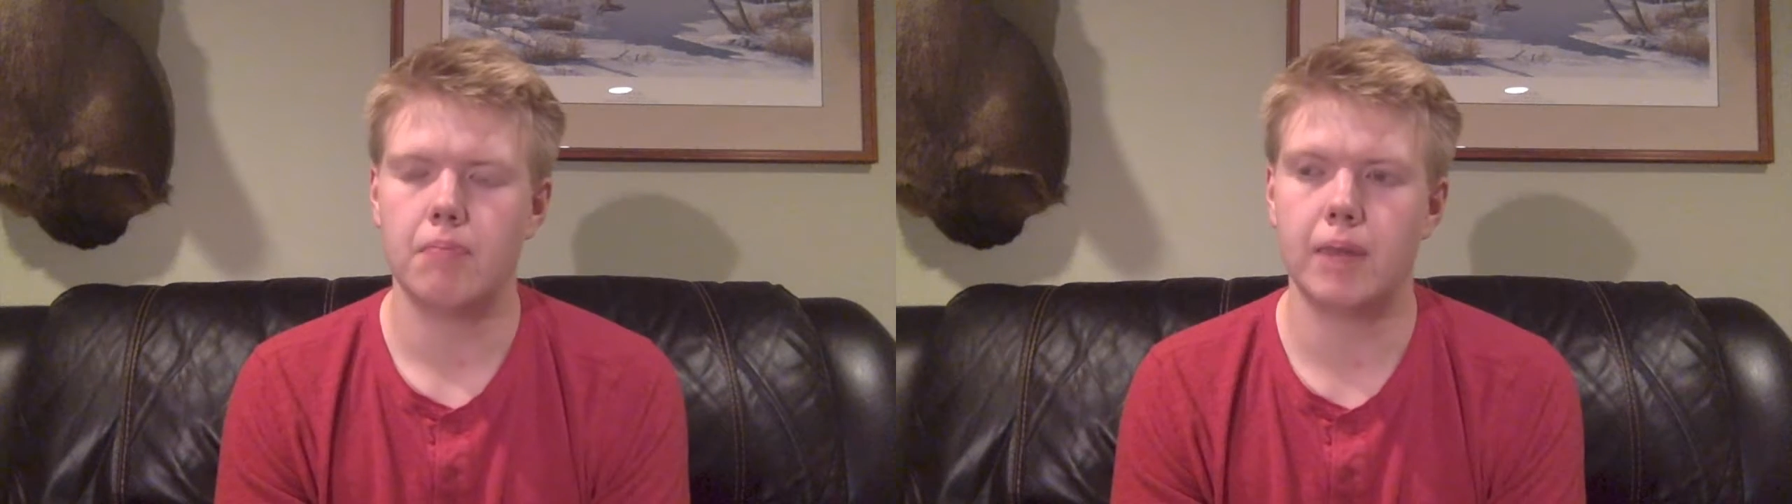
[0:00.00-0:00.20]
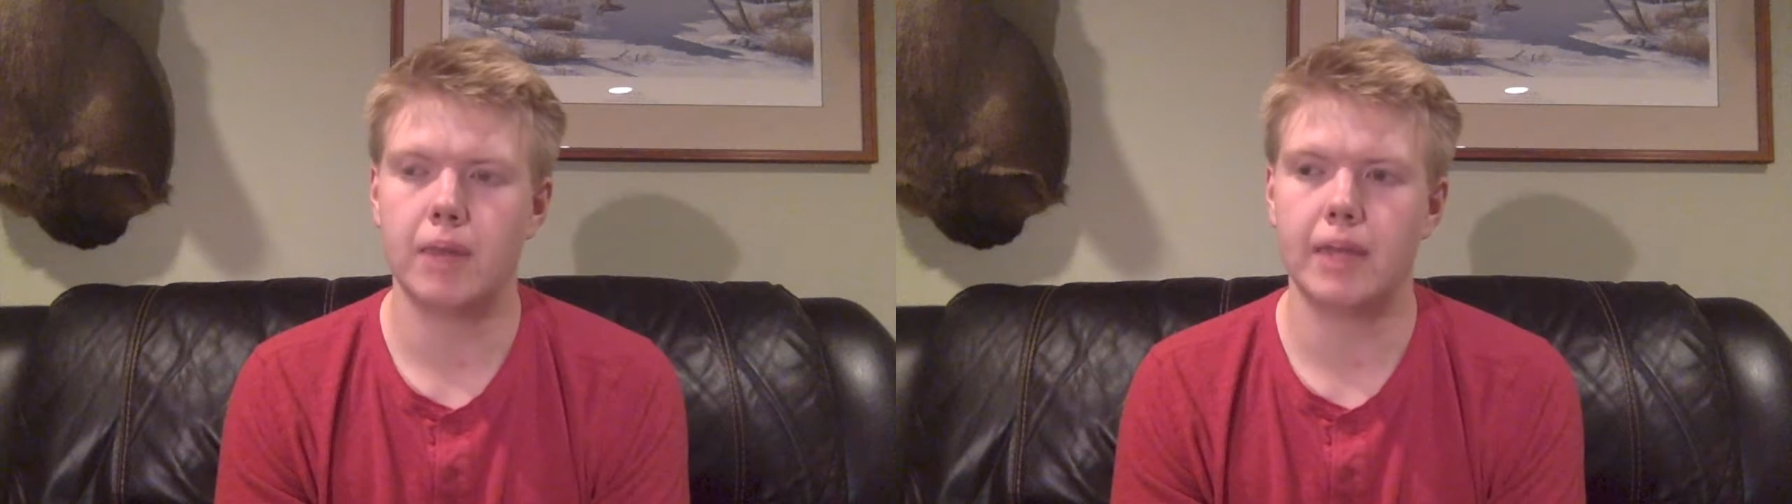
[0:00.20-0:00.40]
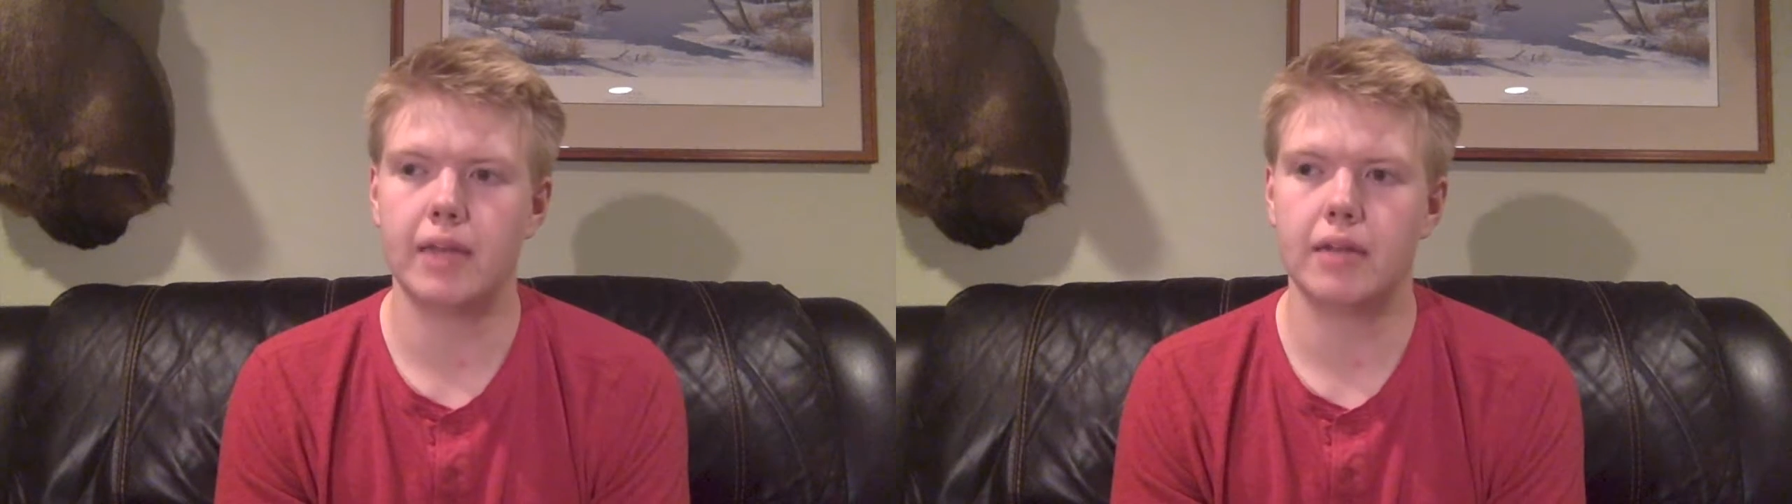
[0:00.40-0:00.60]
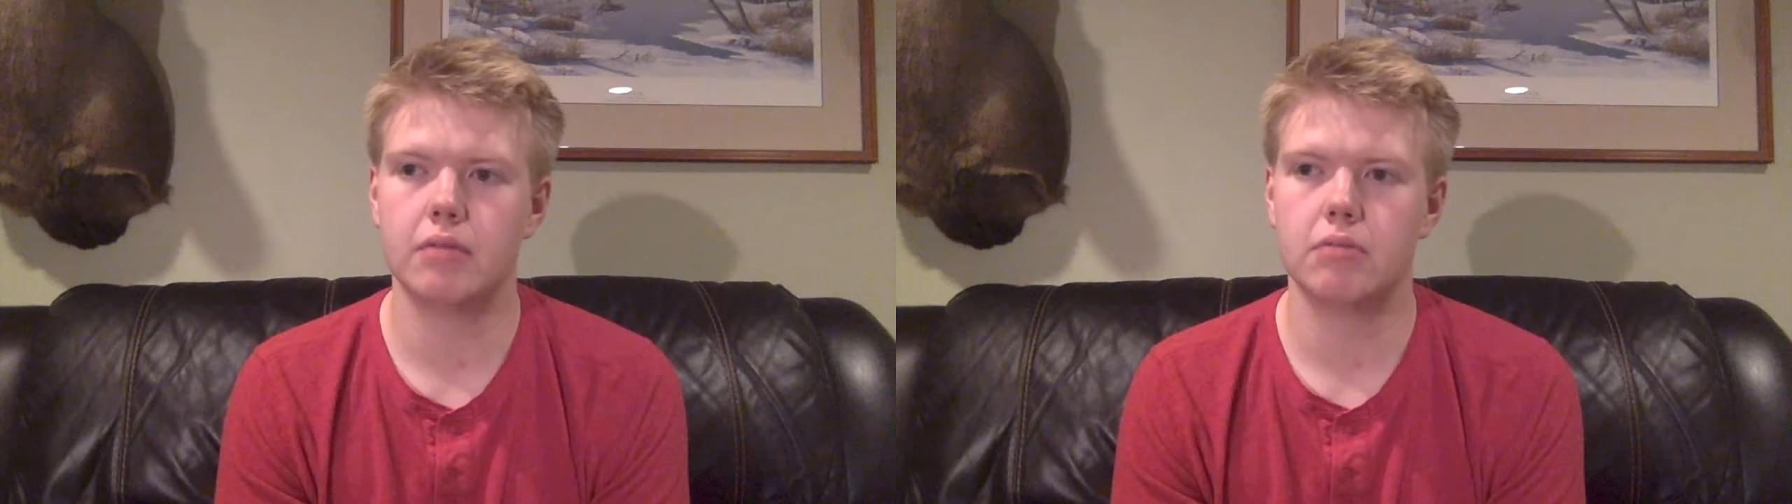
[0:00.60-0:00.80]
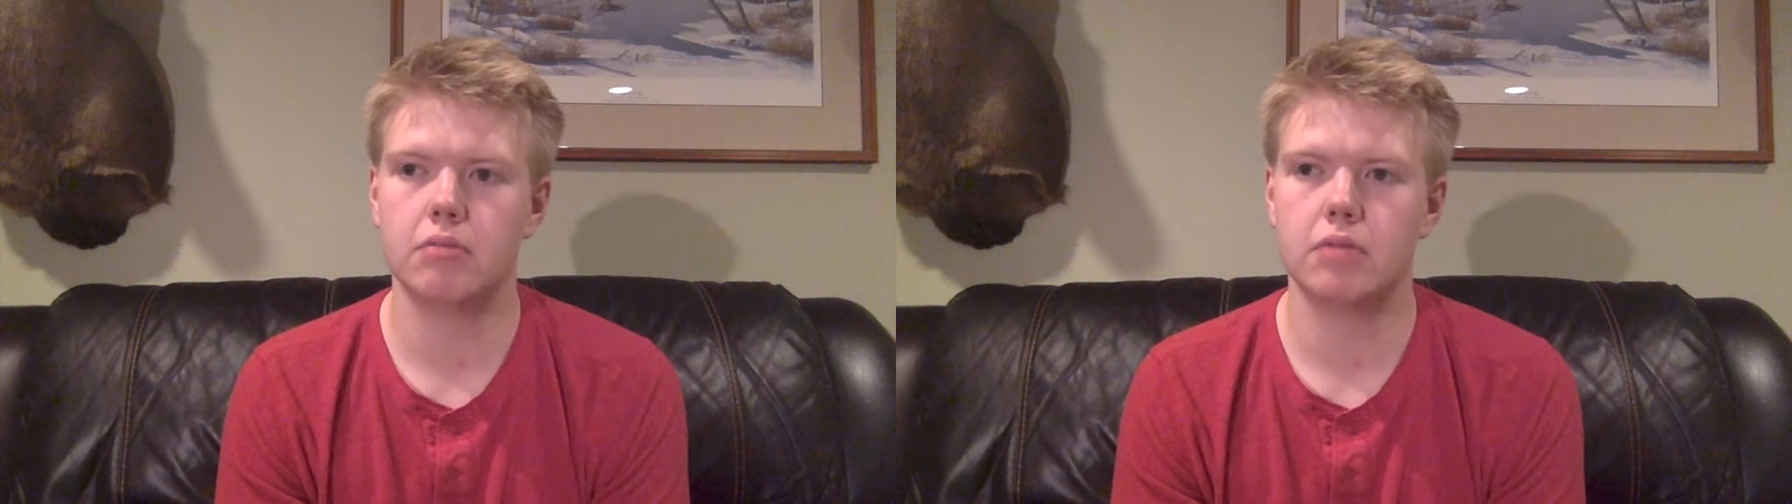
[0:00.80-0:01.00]
But
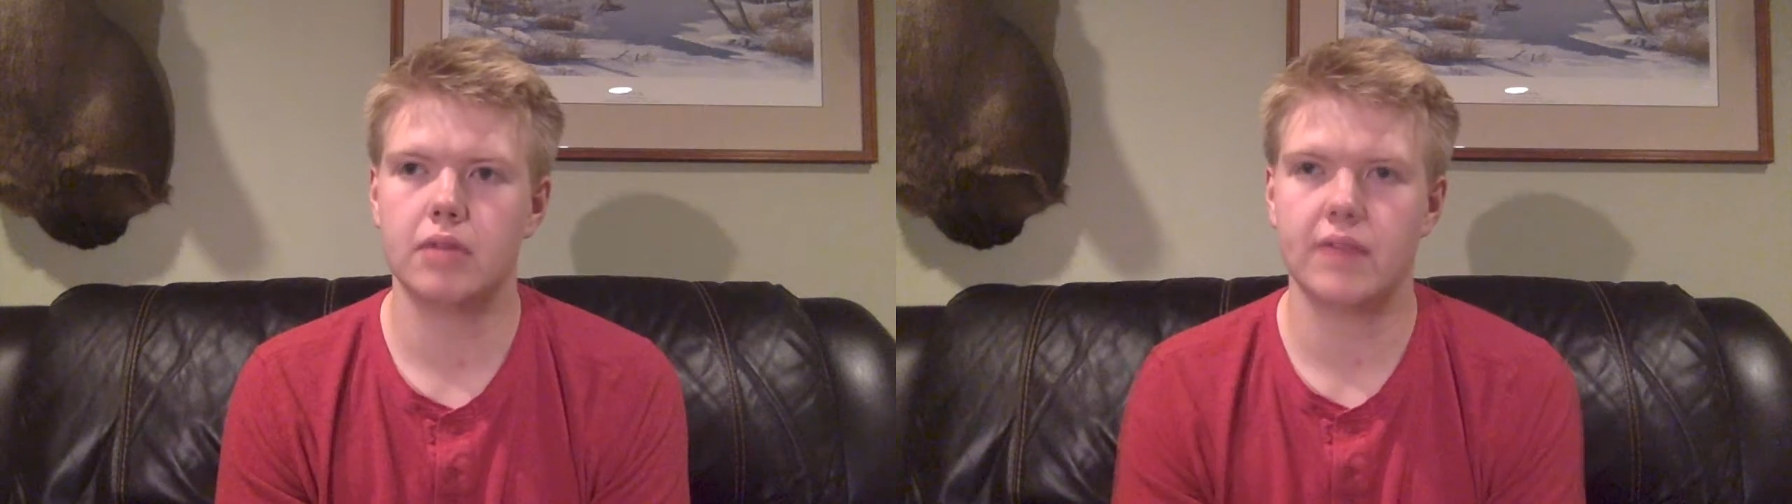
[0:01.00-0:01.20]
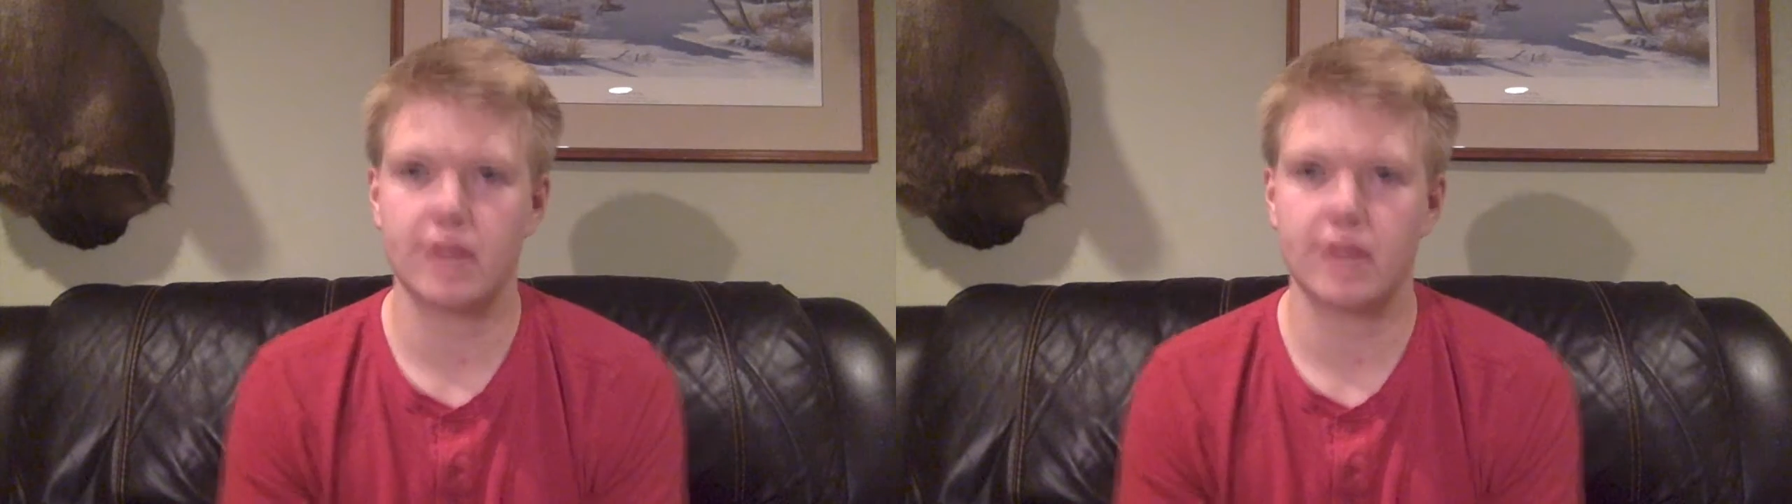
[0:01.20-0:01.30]
if it